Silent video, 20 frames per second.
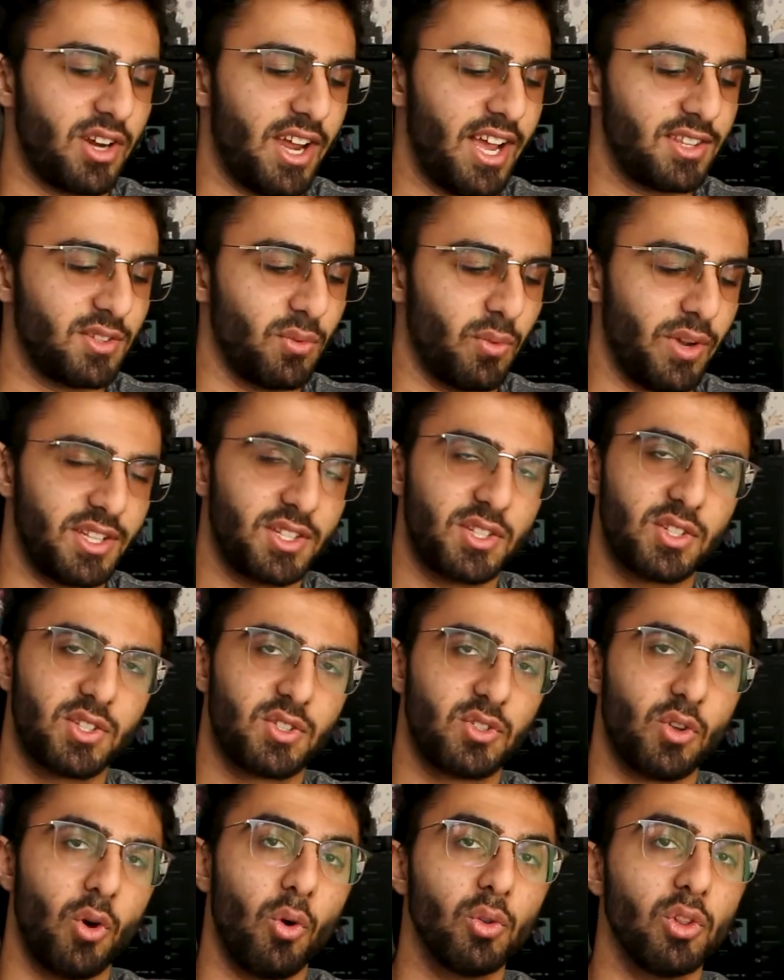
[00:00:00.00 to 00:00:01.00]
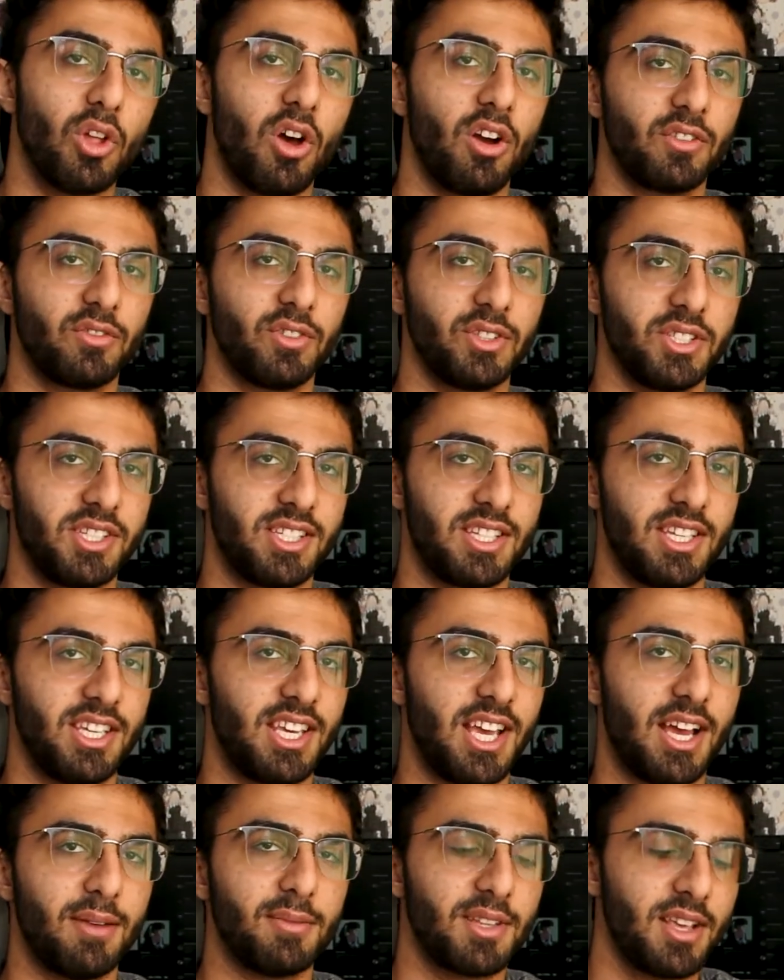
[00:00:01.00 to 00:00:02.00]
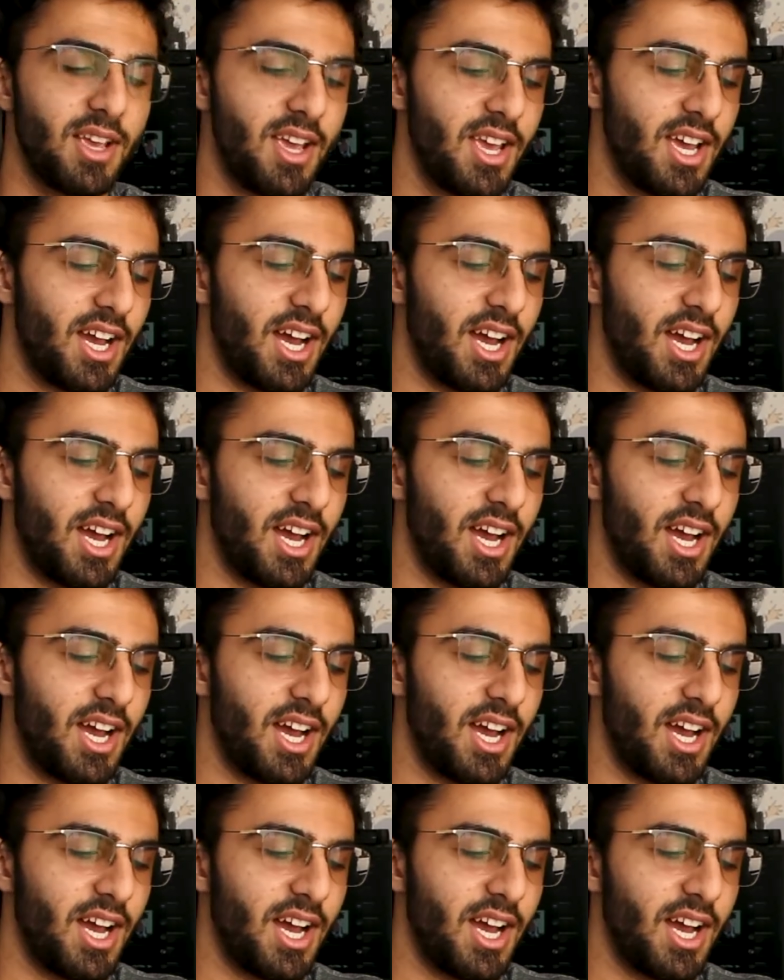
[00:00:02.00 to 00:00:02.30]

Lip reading: I had to wait so long for these keycaps.